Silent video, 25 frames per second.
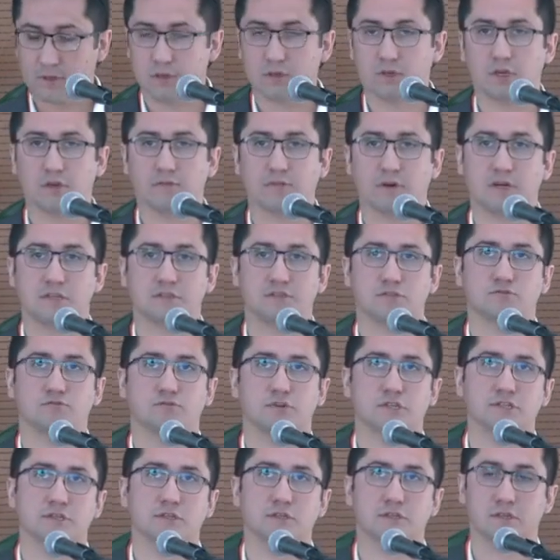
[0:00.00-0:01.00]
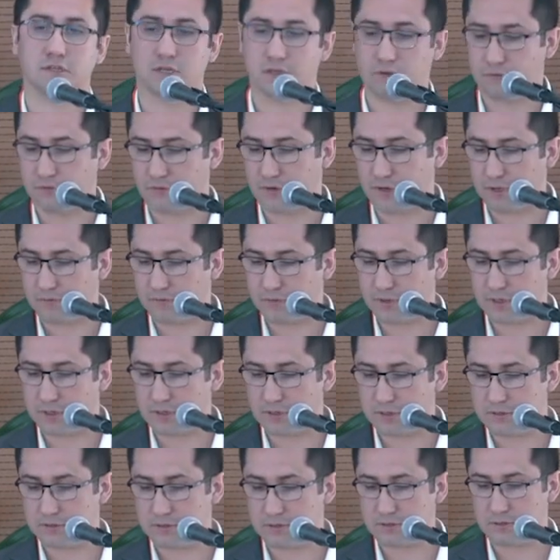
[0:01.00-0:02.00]
give us recently 5
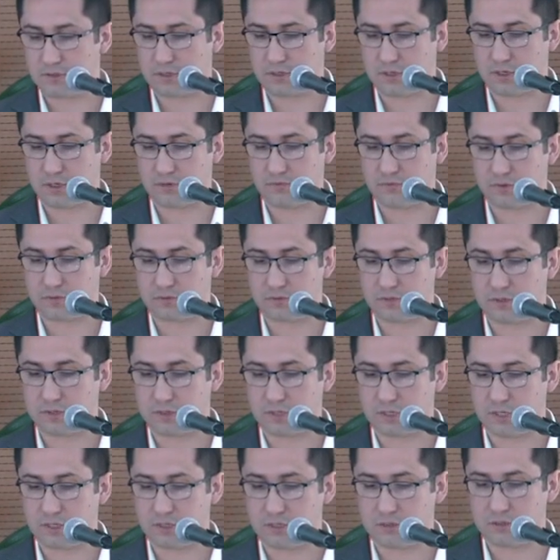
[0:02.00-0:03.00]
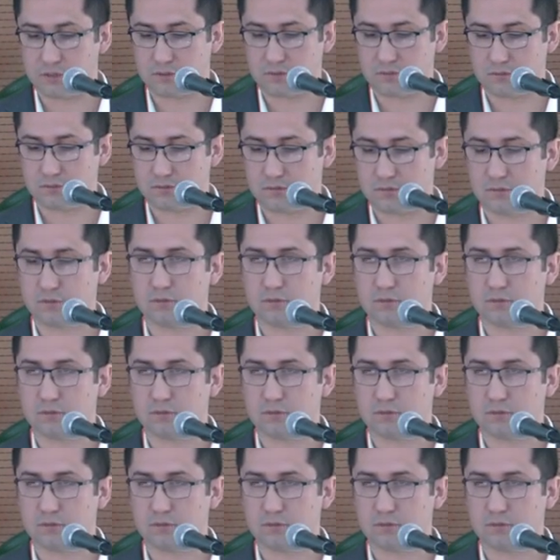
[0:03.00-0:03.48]
years of accreditation.